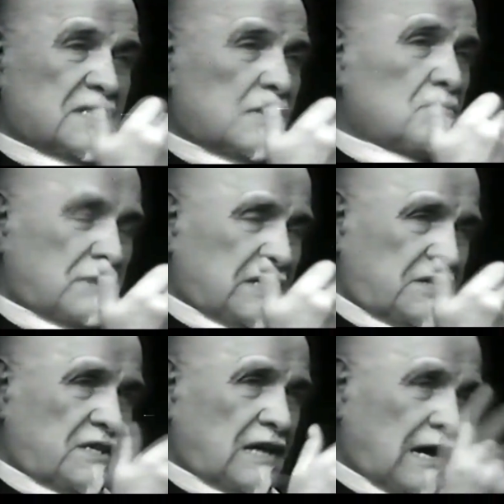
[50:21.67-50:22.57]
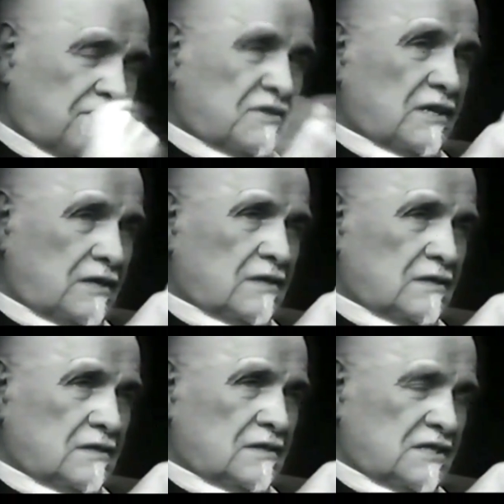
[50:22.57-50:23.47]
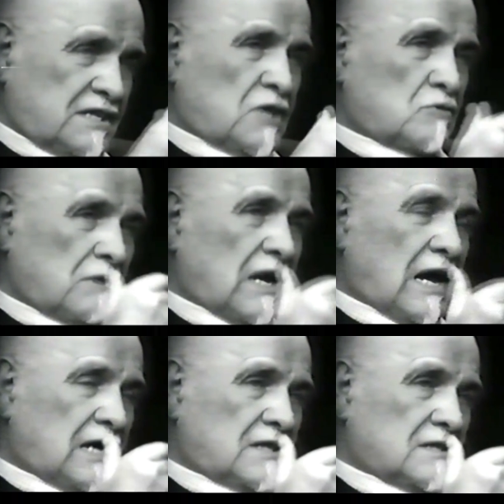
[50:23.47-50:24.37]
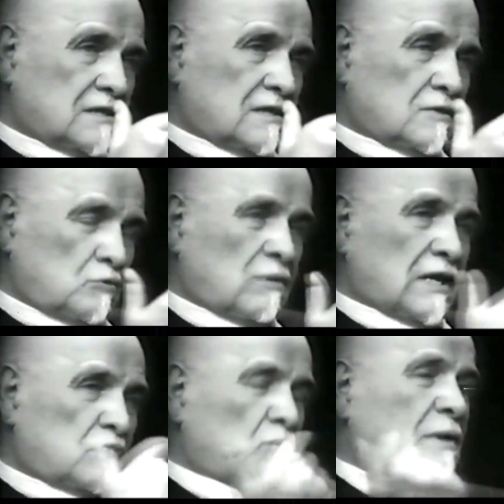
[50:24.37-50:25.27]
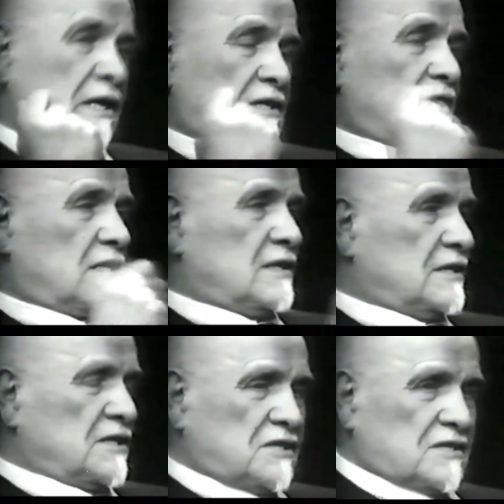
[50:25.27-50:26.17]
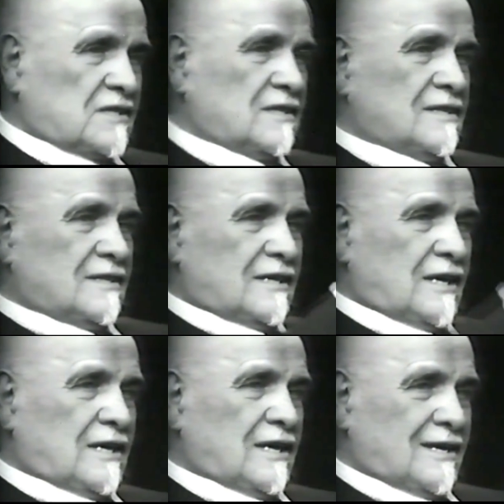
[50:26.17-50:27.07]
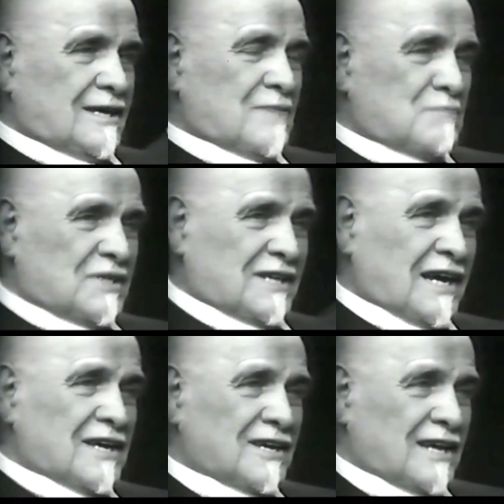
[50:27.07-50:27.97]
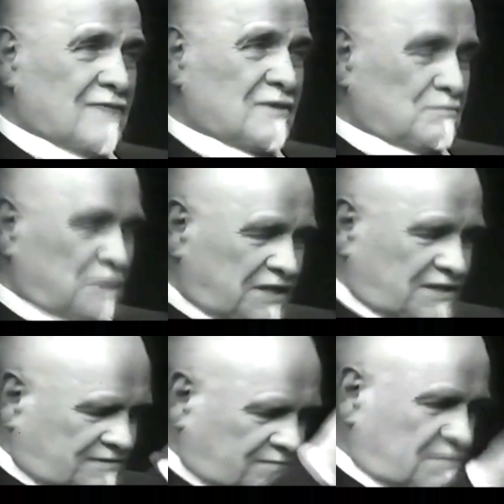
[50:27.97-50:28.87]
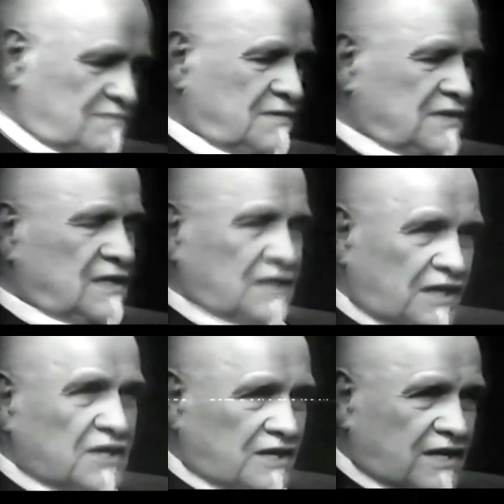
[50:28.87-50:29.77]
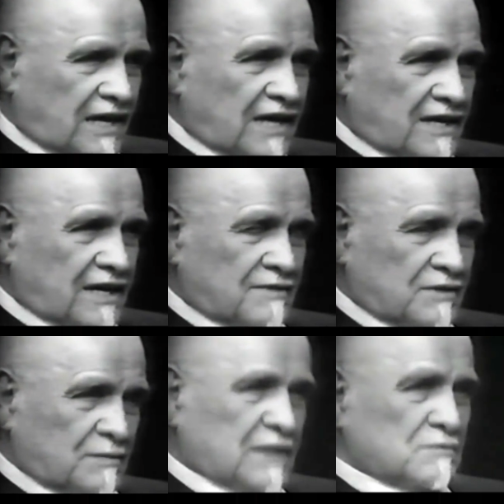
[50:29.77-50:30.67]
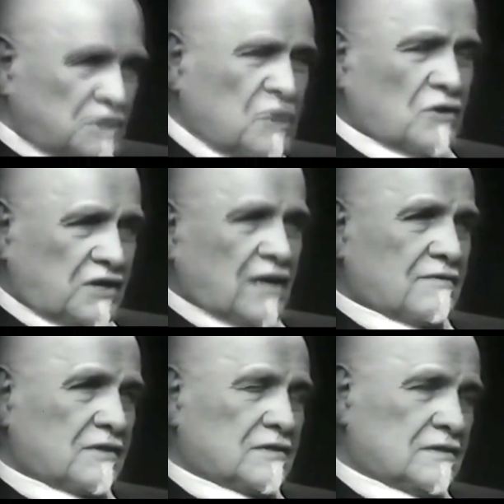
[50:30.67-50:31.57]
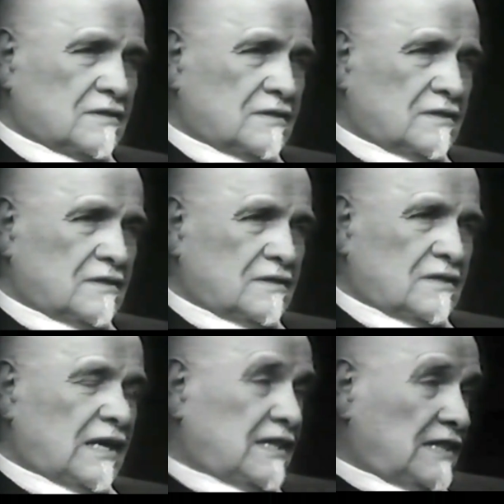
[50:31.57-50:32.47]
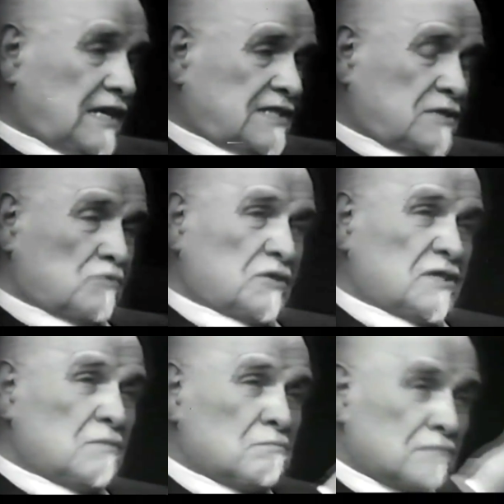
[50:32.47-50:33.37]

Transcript: sympathy after sexual act toward your partner. This is a bit higher level, bit clearly higher level, but mediocre level. And next you see